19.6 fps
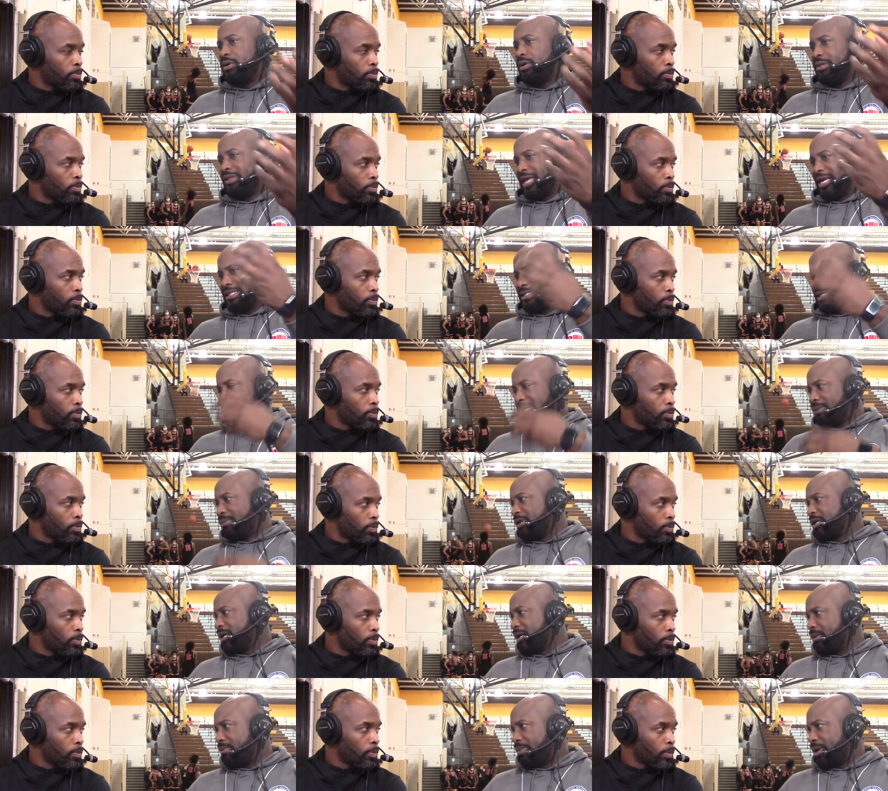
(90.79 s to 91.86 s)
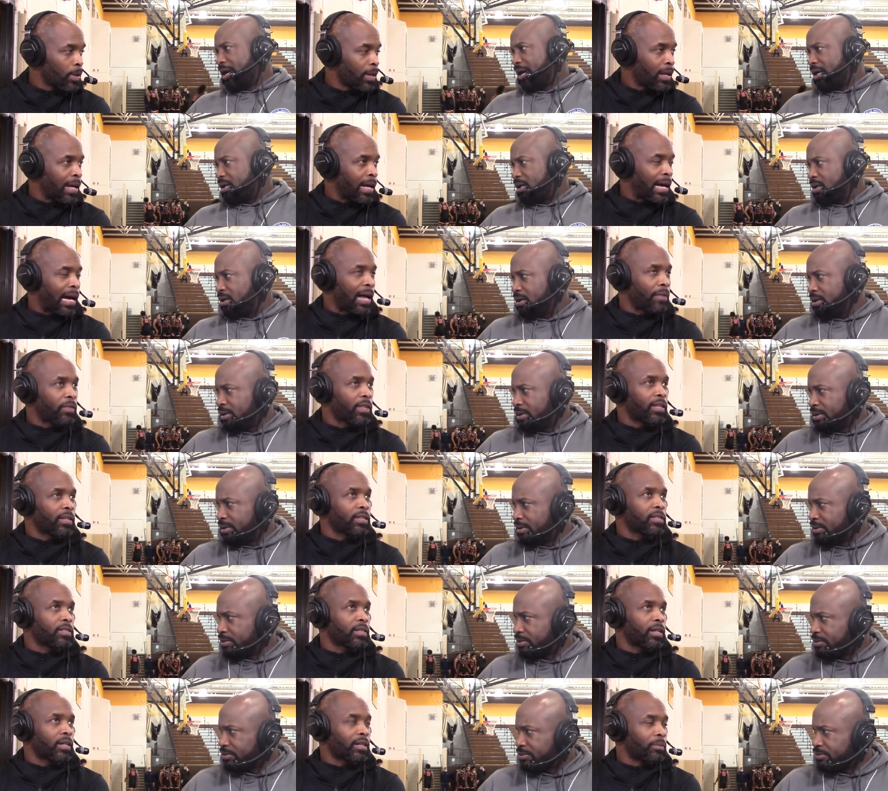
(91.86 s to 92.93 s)
Speaker 1: that team to come back?
Speaker 2: I think
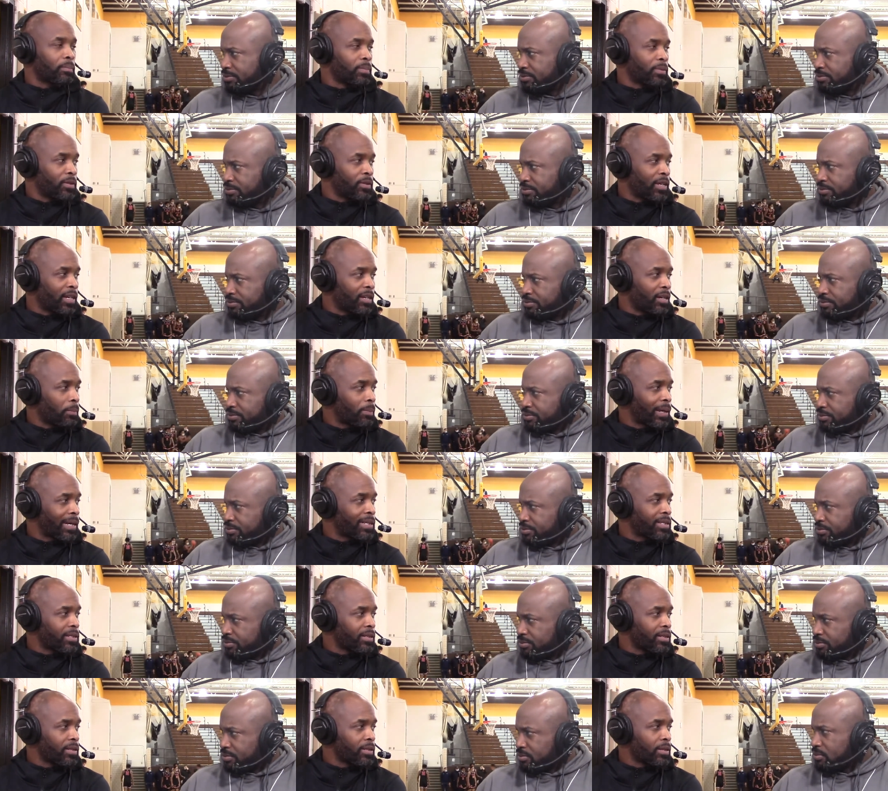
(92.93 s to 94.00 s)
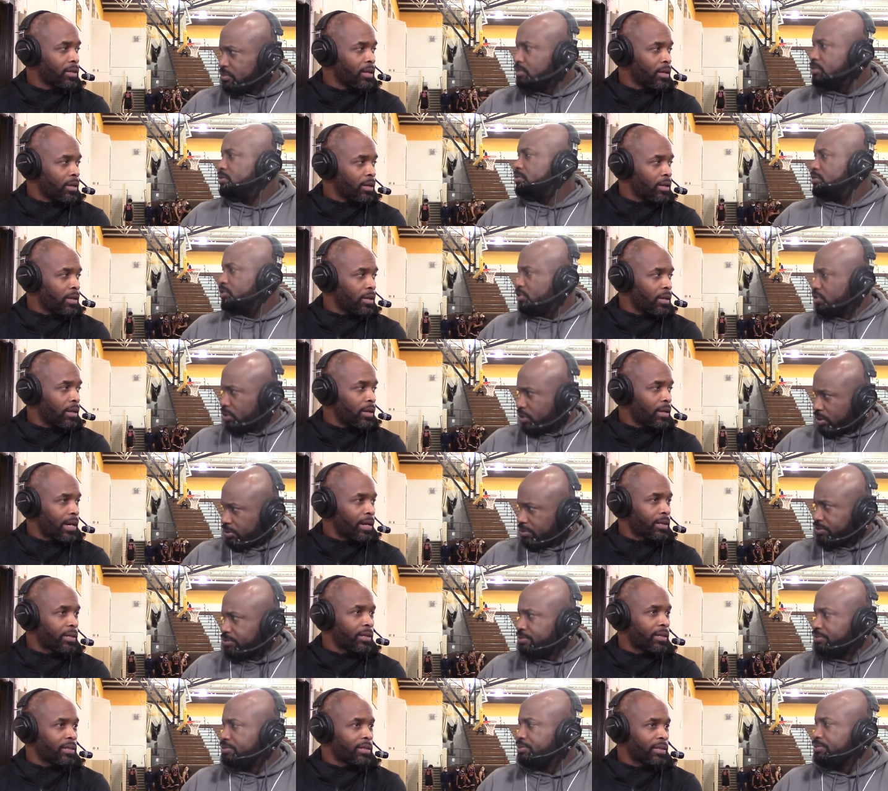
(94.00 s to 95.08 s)
it's uh, you get complacent. Sure. A lot
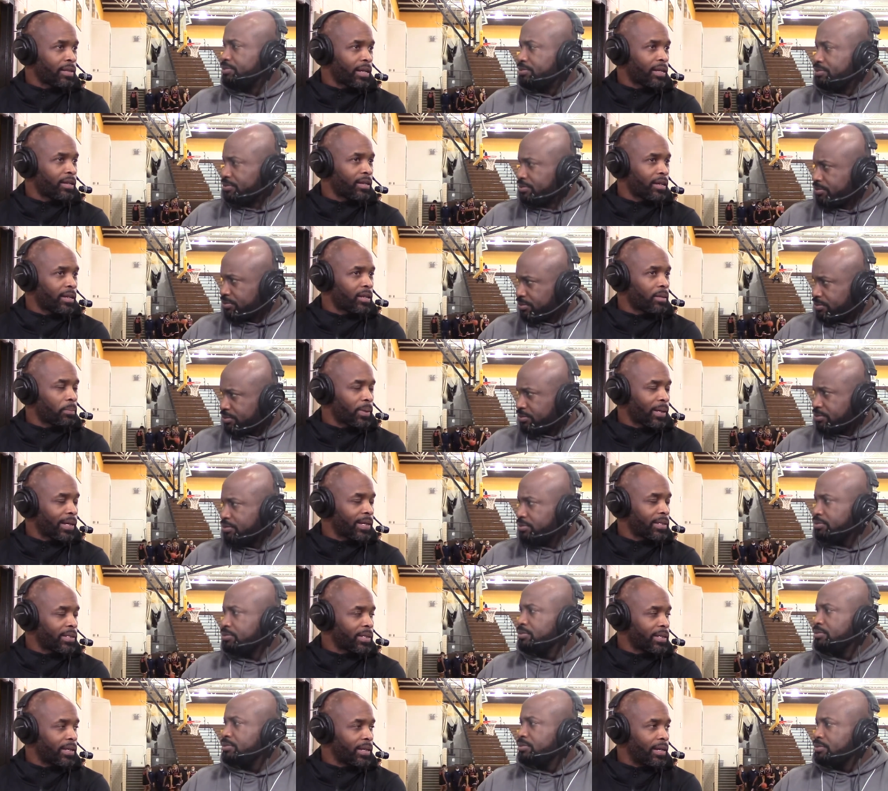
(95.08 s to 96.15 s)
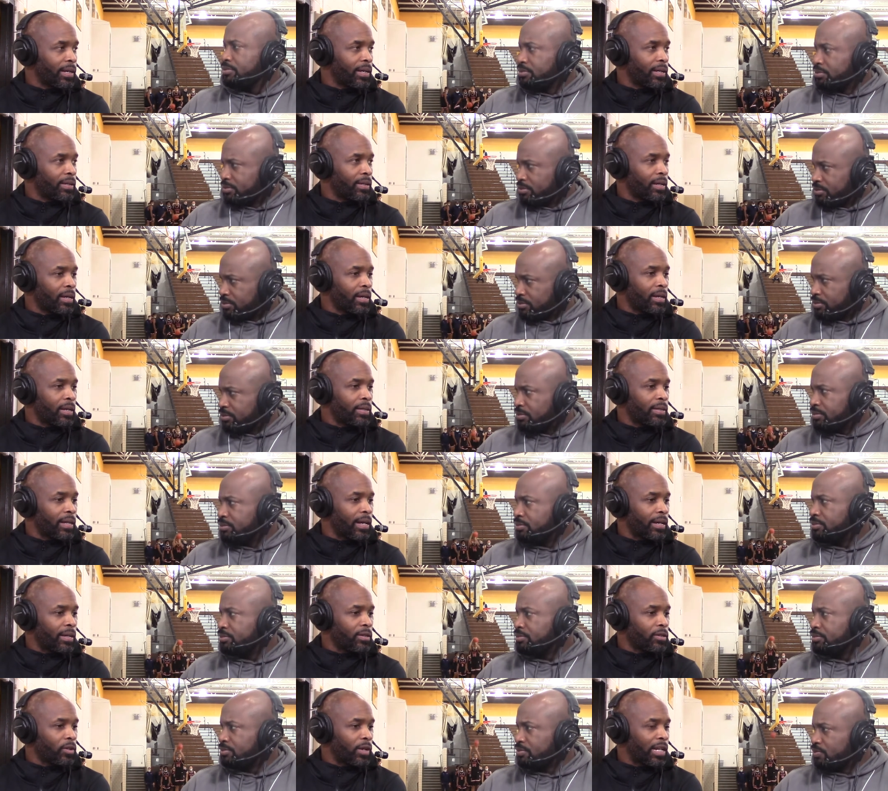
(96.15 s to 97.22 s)
of kids, they can get complacent and they,
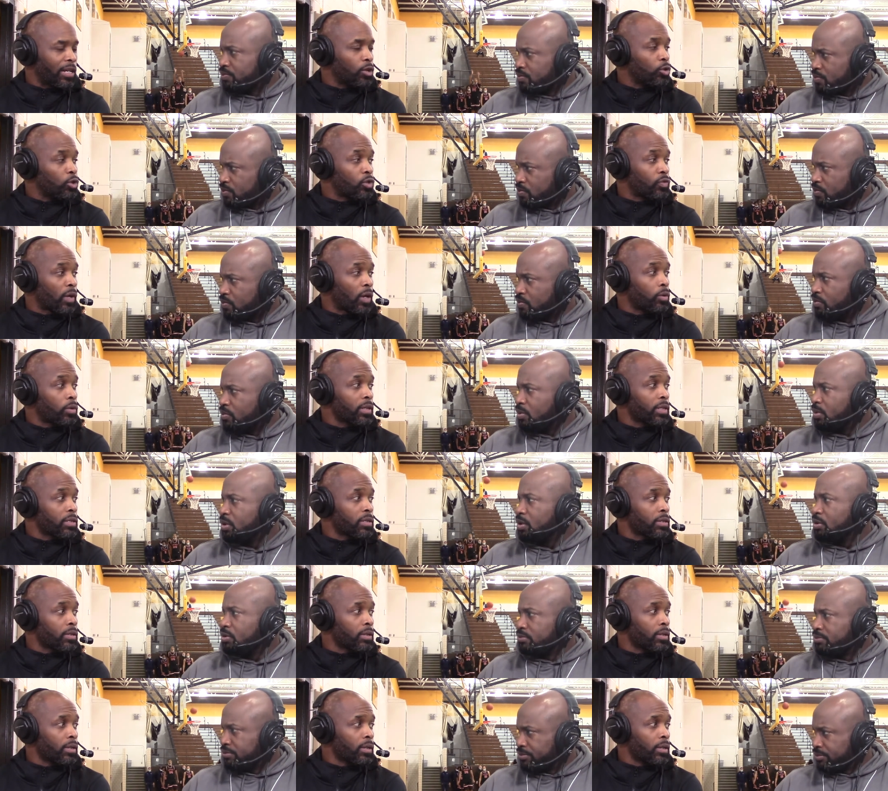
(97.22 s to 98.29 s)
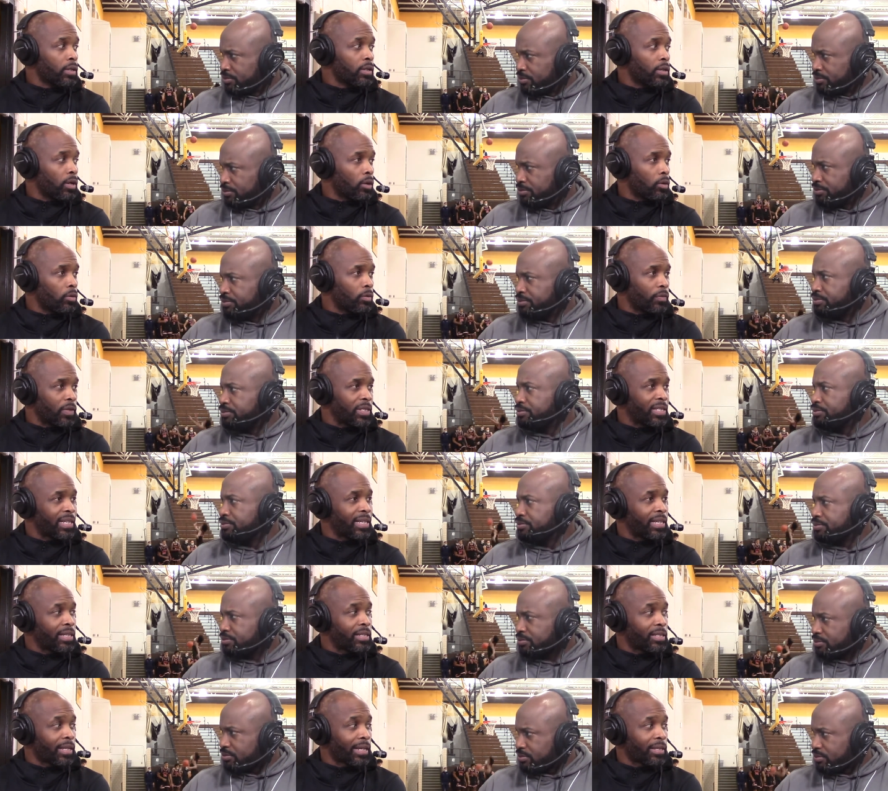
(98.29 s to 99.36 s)
you know, they lose focus. You know, know
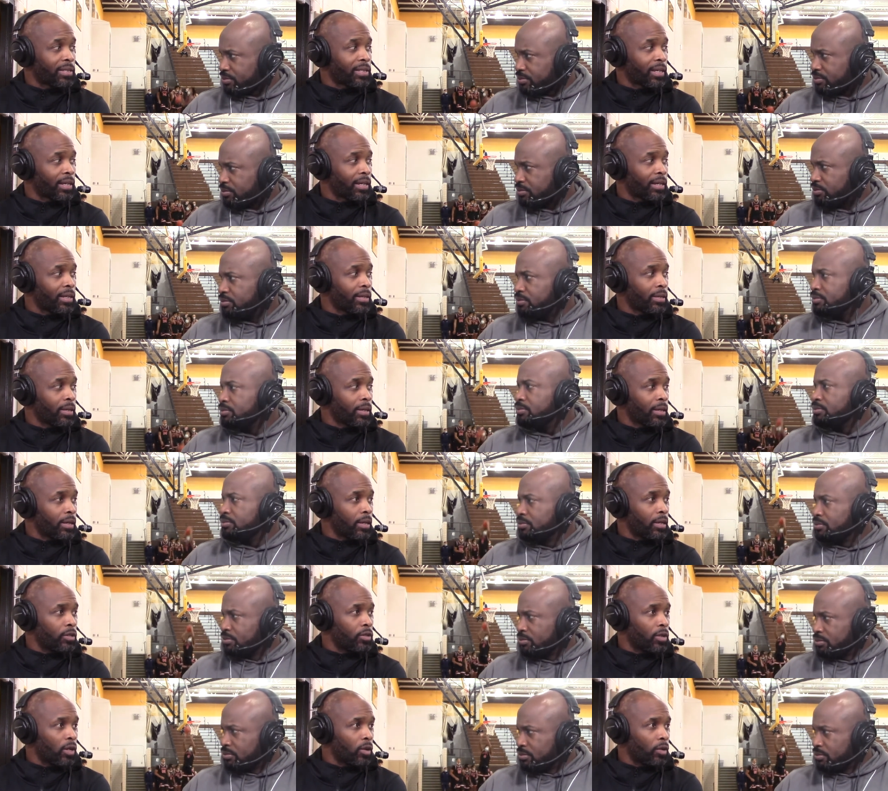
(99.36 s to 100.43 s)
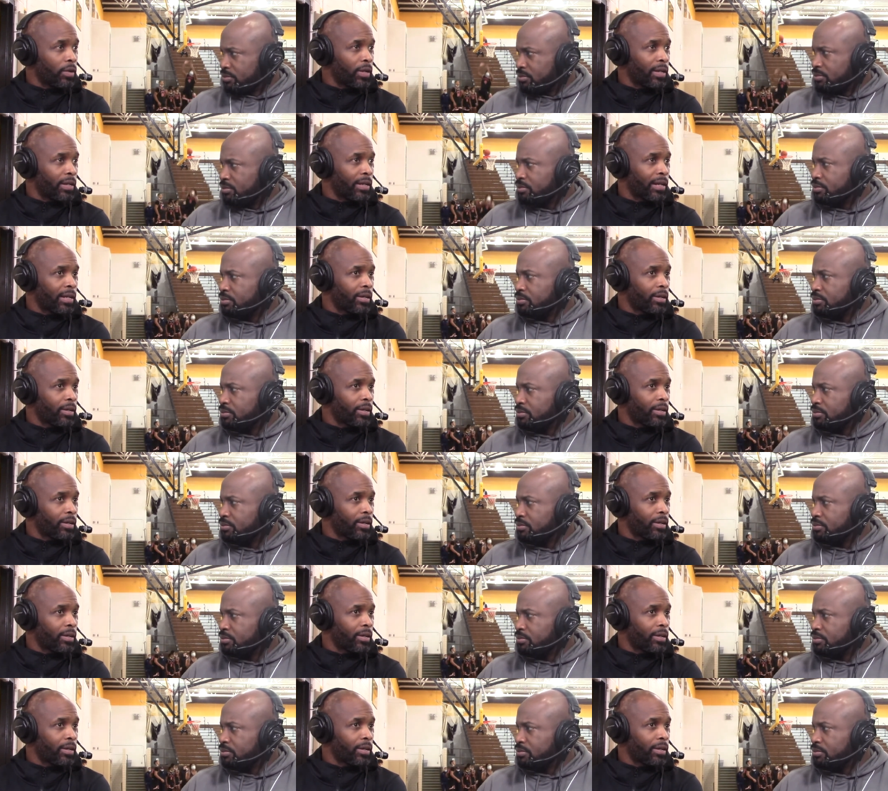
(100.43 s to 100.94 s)
fatigue sets in. You know, and, and they